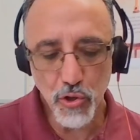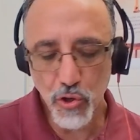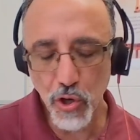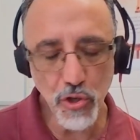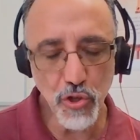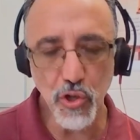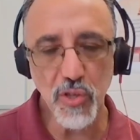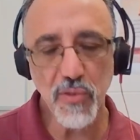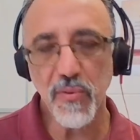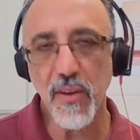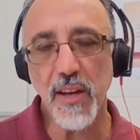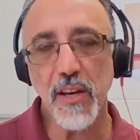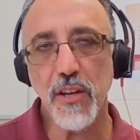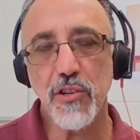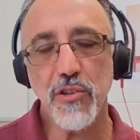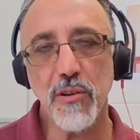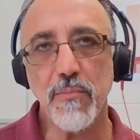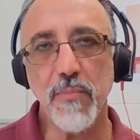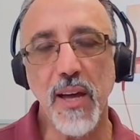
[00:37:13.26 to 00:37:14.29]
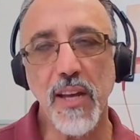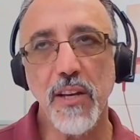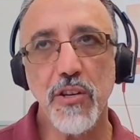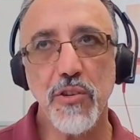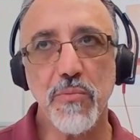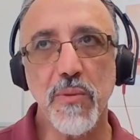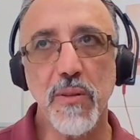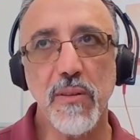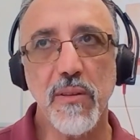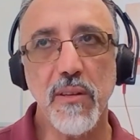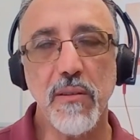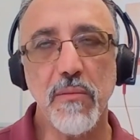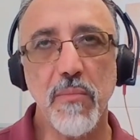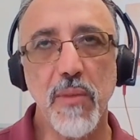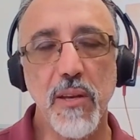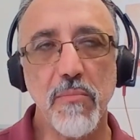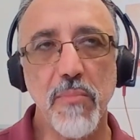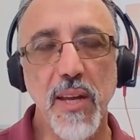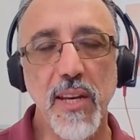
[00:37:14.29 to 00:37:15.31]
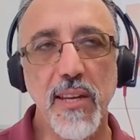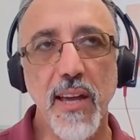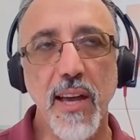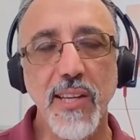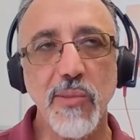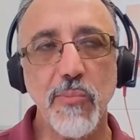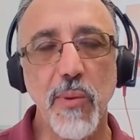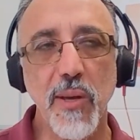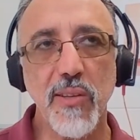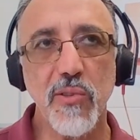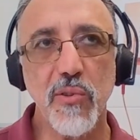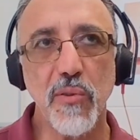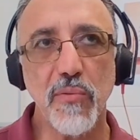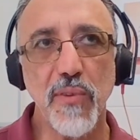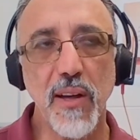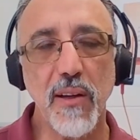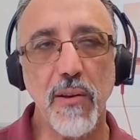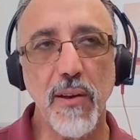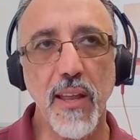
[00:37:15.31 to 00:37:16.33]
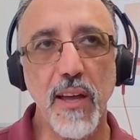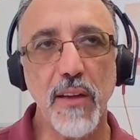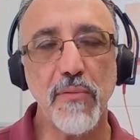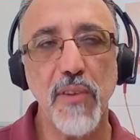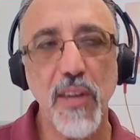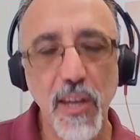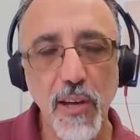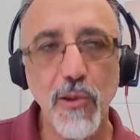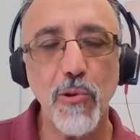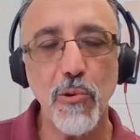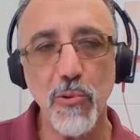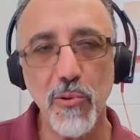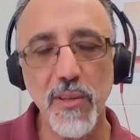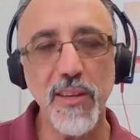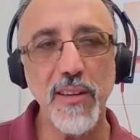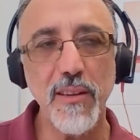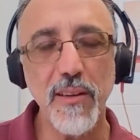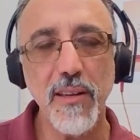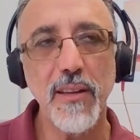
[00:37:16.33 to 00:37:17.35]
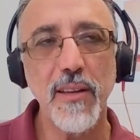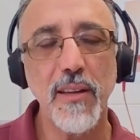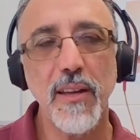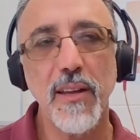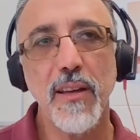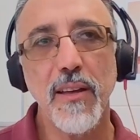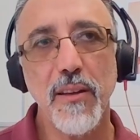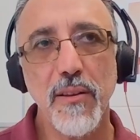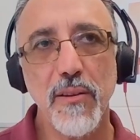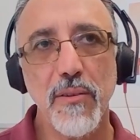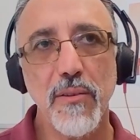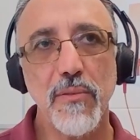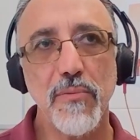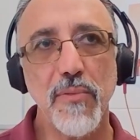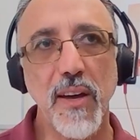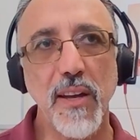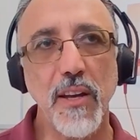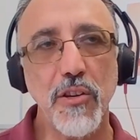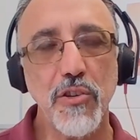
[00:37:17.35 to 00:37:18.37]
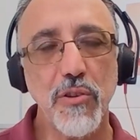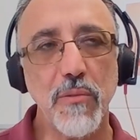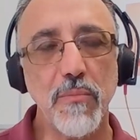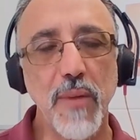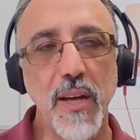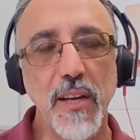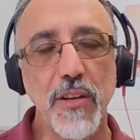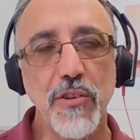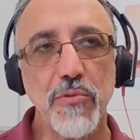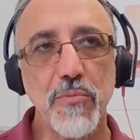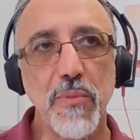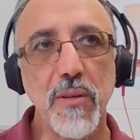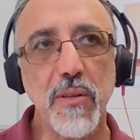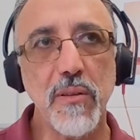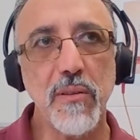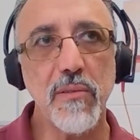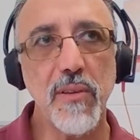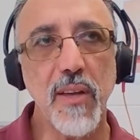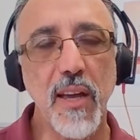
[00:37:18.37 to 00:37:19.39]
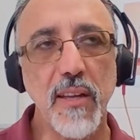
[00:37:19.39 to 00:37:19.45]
not just financial management, in many aspects of our life, including financial management.